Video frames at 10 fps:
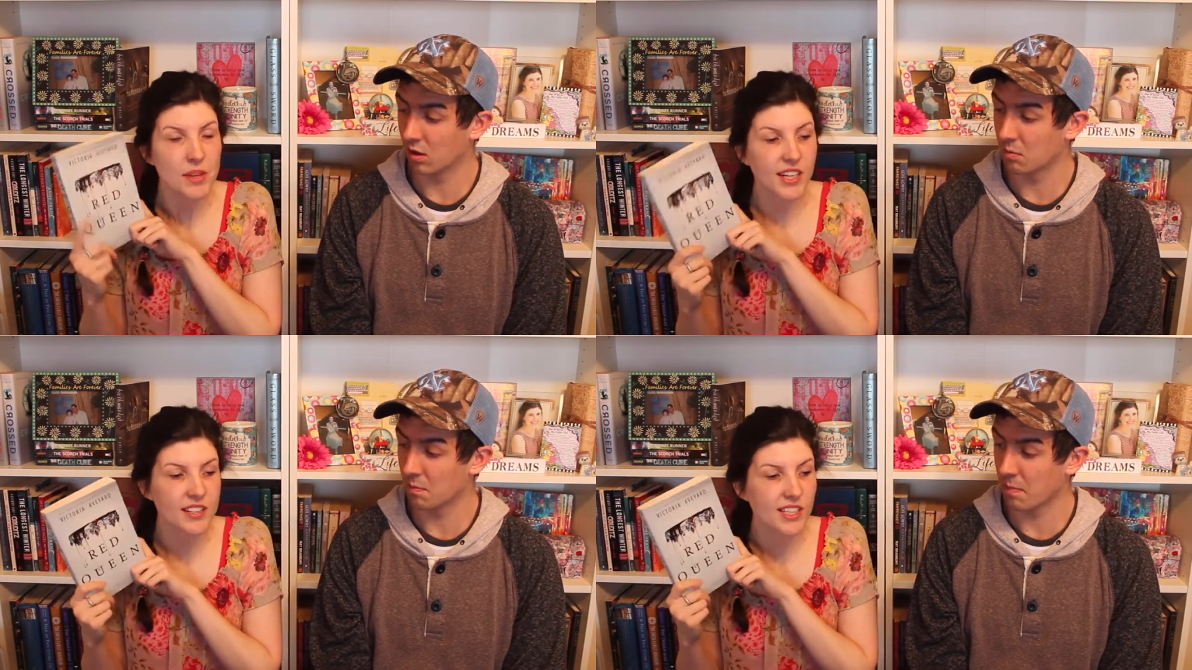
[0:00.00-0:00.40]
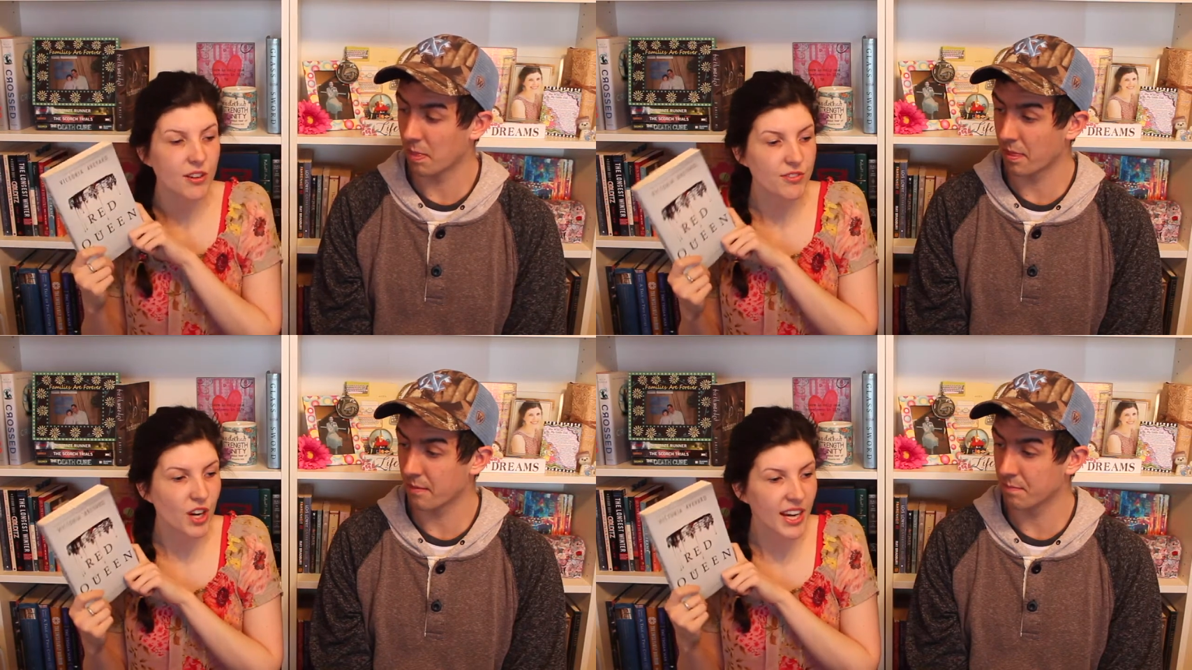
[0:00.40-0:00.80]
Speaker 1: because
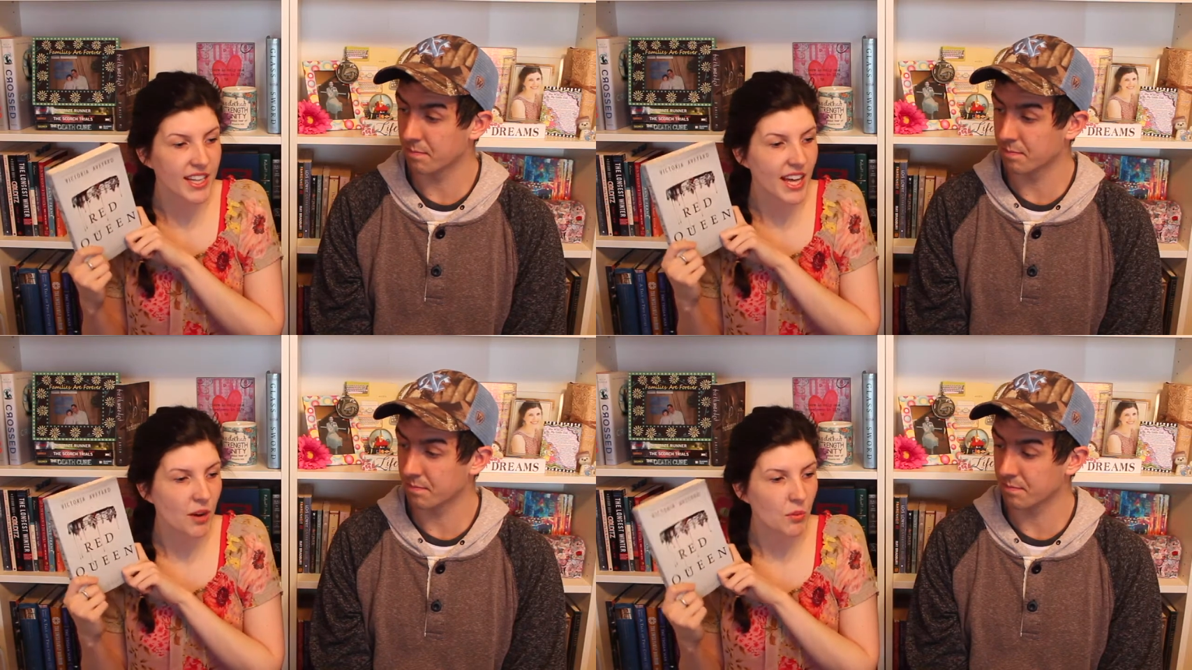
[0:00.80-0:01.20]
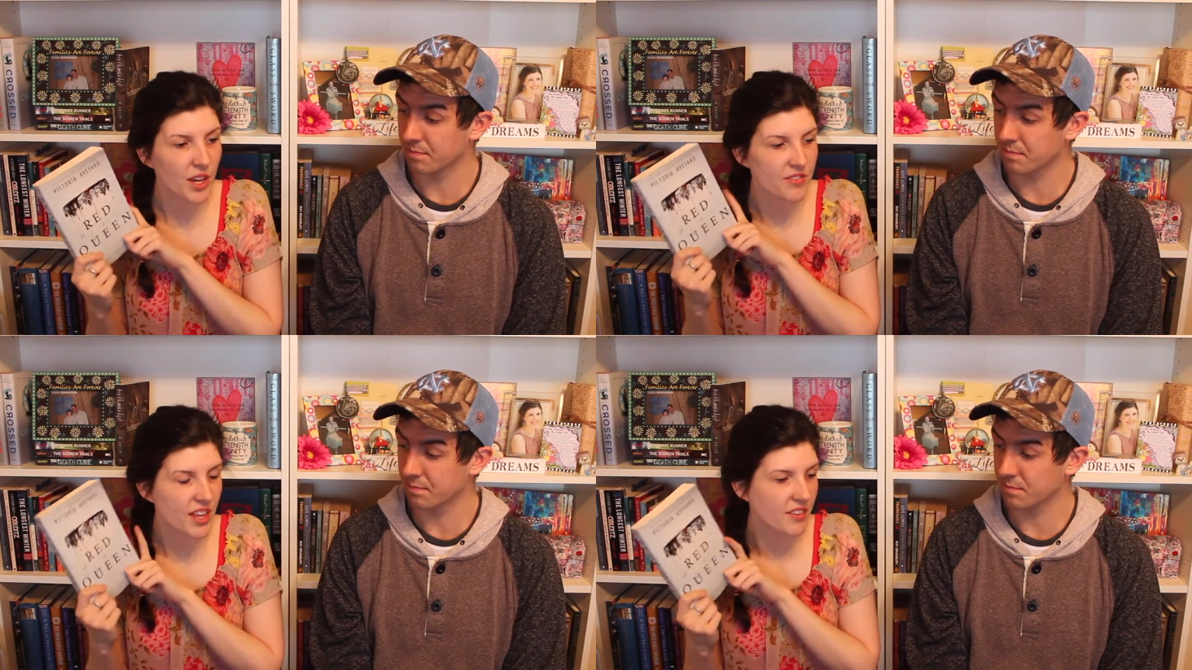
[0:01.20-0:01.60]
they're afraid that
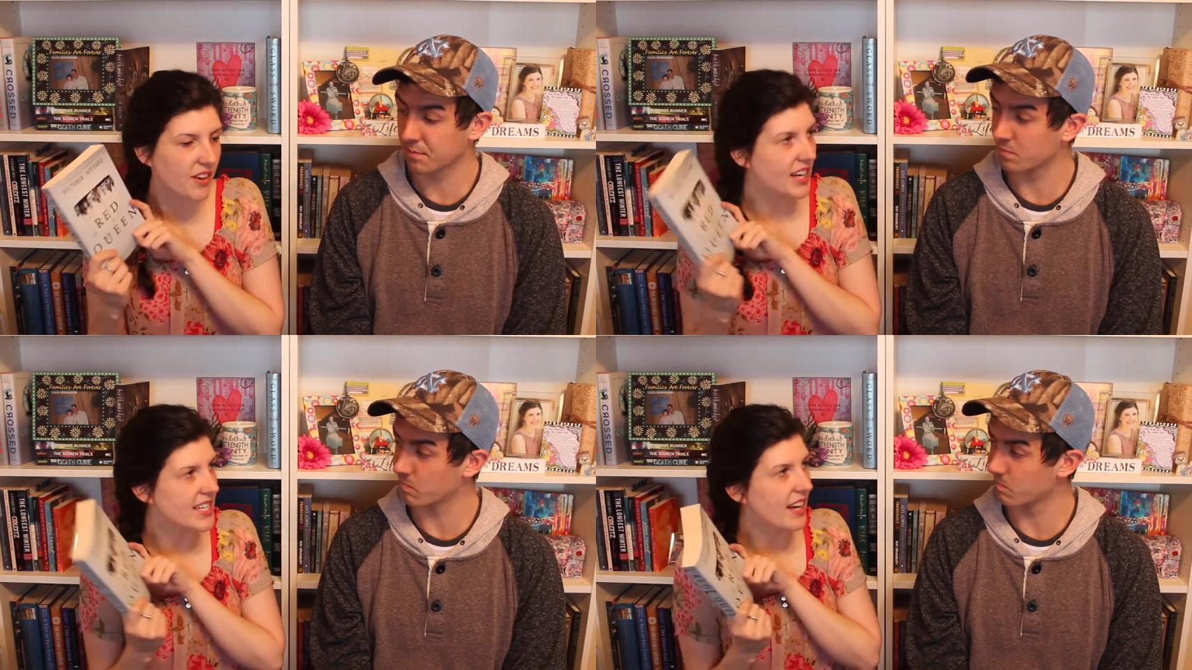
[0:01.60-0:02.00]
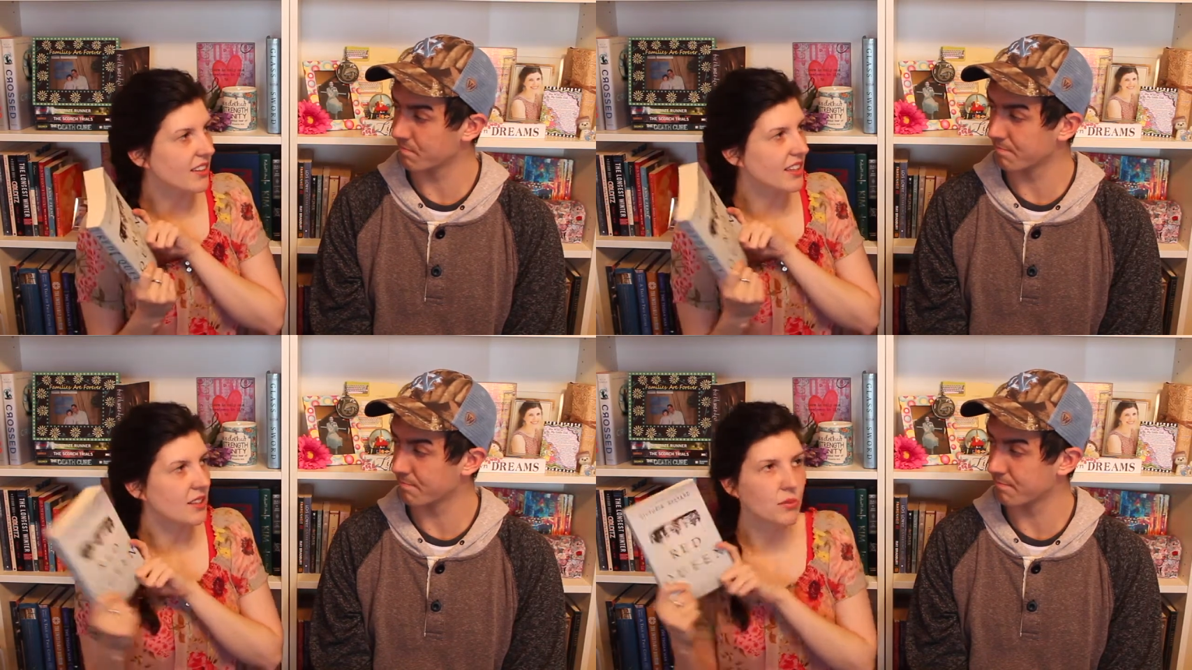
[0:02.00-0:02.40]
if they find
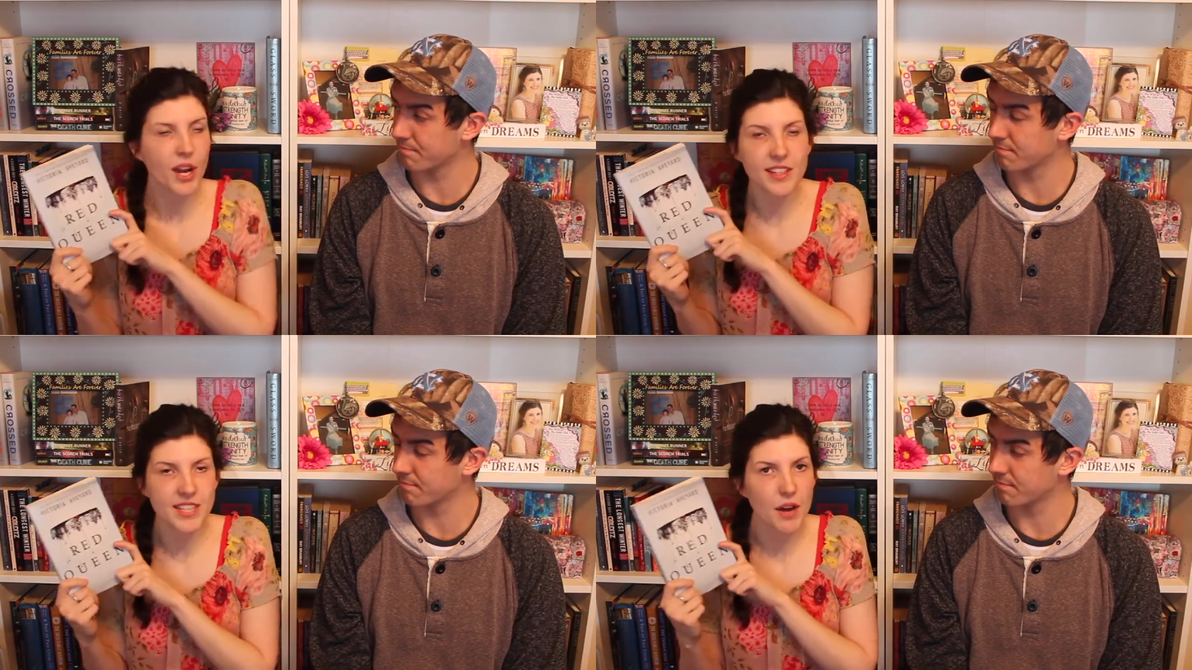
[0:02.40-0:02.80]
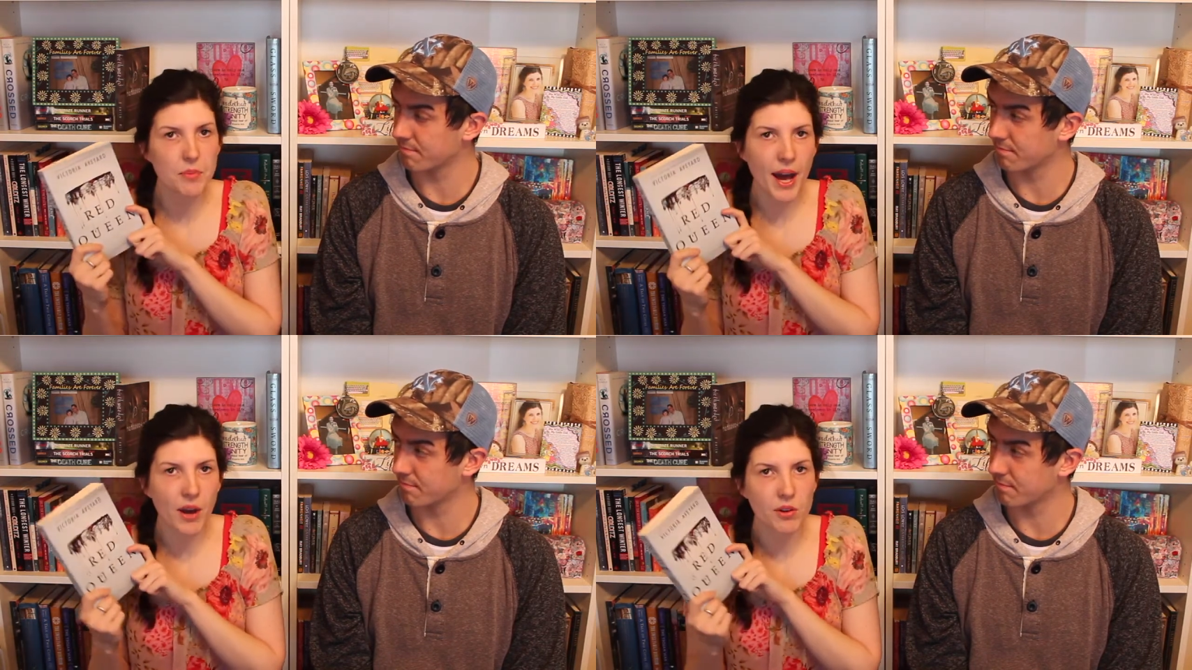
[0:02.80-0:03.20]
out that the reds
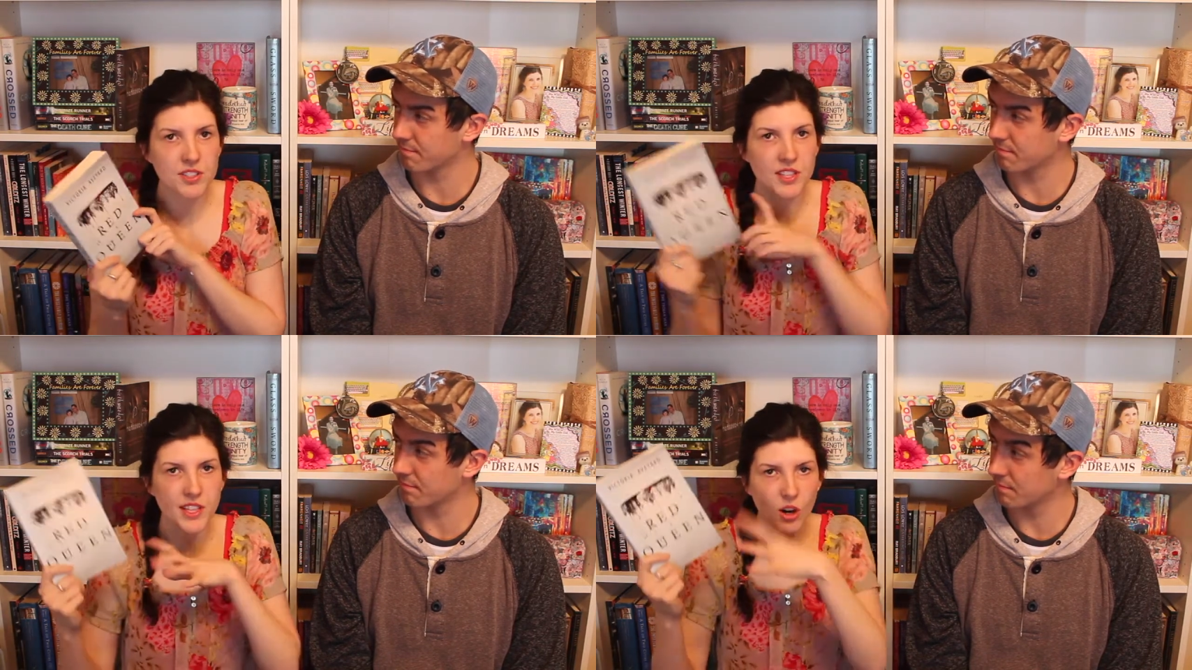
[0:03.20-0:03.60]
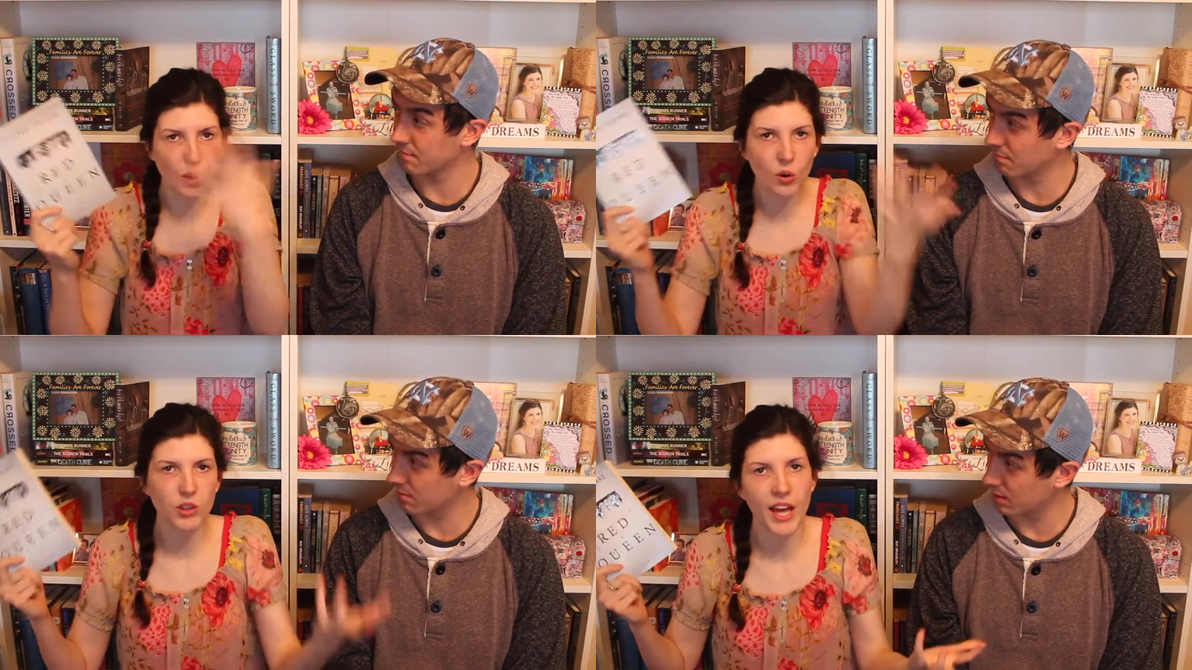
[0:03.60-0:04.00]
have powers, then their
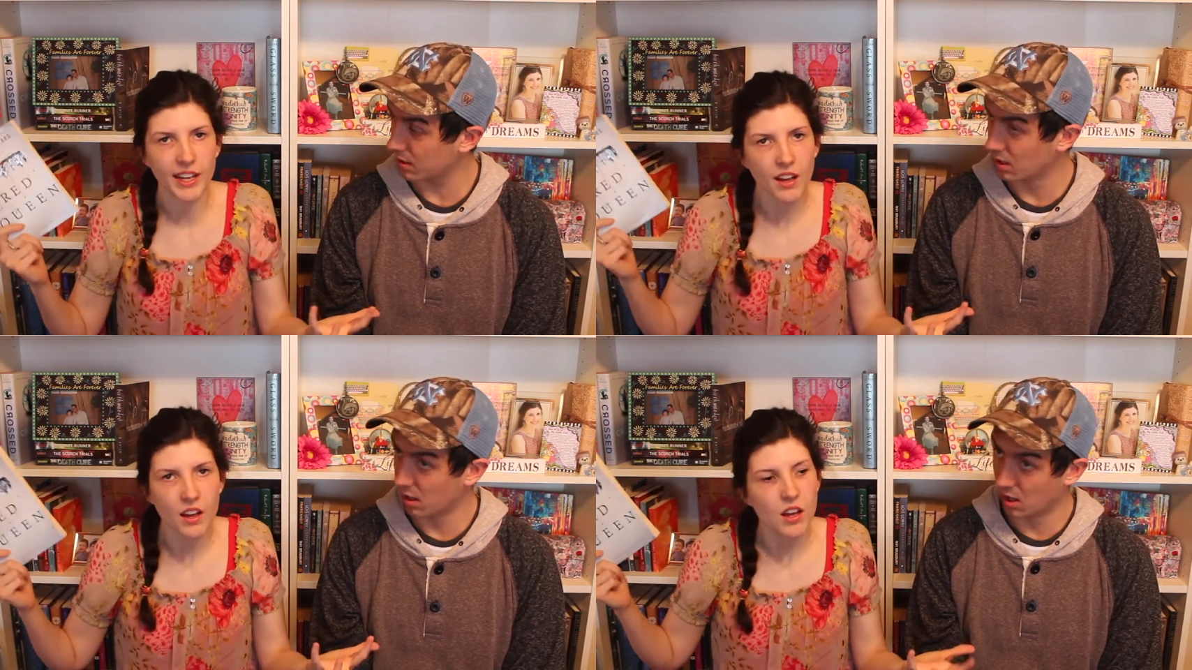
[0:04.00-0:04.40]
whole like